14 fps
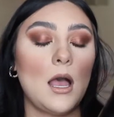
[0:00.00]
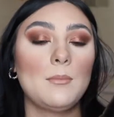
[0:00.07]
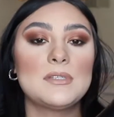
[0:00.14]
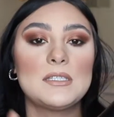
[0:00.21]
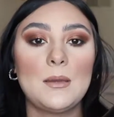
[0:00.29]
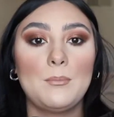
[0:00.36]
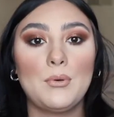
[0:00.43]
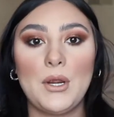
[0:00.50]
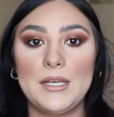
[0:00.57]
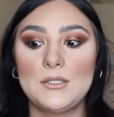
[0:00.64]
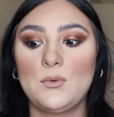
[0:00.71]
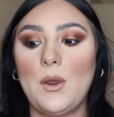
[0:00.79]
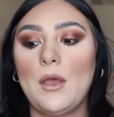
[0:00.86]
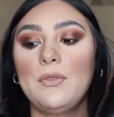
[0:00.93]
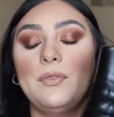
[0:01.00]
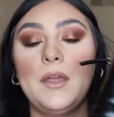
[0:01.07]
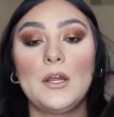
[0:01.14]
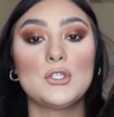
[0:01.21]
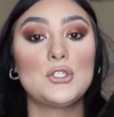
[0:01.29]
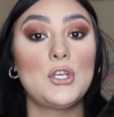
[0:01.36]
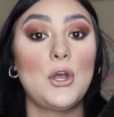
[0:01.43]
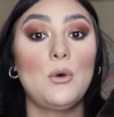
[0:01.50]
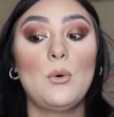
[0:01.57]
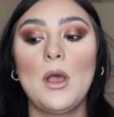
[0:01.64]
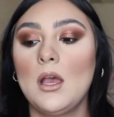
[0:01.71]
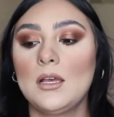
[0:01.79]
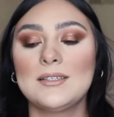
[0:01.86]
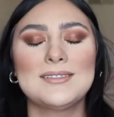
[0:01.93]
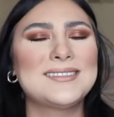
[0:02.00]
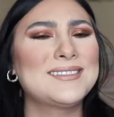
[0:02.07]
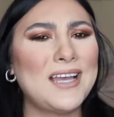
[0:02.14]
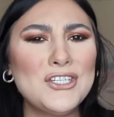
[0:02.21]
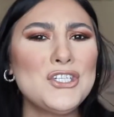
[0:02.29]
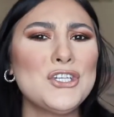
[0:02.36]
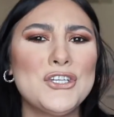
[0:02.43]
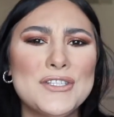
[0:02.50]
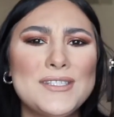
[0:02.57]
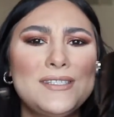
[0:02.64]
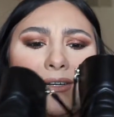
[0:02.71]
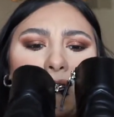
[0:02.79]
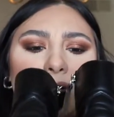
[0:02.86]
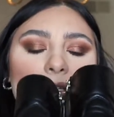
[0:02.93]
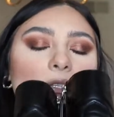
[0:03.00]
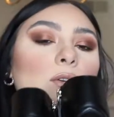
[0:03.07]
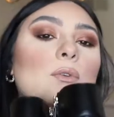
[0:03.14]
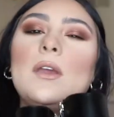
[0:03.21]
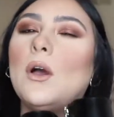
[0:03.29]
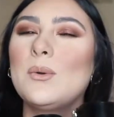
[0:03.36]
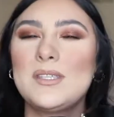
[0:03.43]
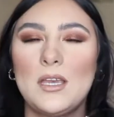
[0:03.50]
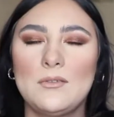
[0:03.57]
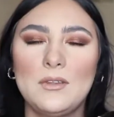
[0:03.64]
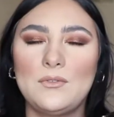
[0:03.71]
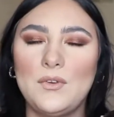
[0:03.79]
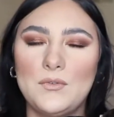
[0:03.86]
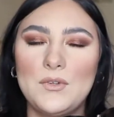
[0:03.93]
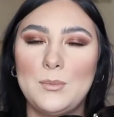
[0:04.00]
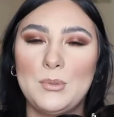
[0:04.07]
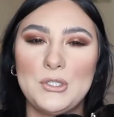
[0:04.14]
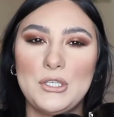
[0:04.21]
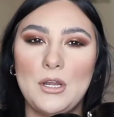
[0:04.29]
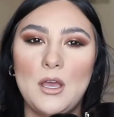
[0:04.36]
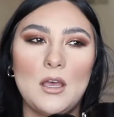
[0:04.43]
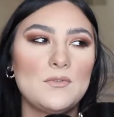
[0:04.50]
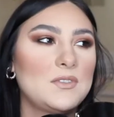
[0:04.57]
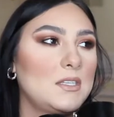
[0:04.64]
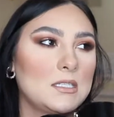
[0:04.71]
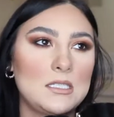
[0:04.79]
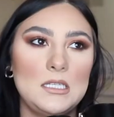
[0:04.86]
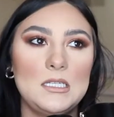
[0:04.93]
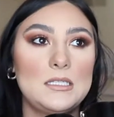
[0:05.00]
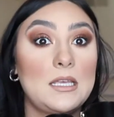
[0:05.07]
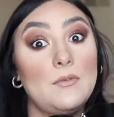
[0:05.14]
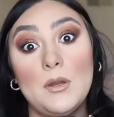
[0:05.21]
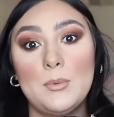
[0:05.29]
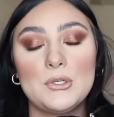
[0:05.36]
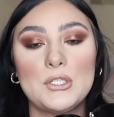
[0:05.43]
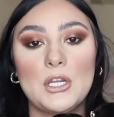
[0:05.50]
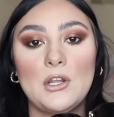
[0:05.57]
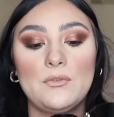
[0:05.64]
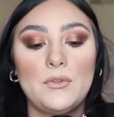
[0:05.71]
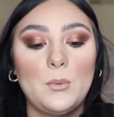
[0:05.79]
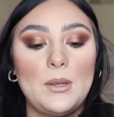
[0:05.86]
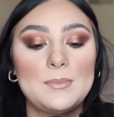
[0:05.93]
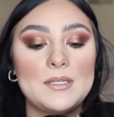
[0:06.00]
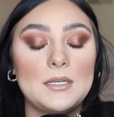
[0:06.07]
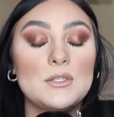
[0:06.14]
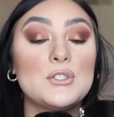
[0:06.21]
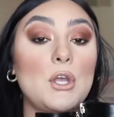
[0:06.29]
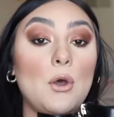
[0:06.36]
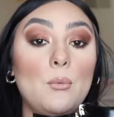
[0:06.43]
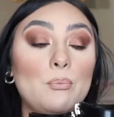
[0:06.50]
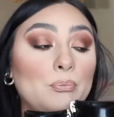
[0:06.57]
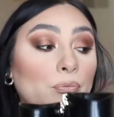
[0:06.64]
Some price around there. So such a good steal, because you know they always have like 50% off, 60, 70% off their website. So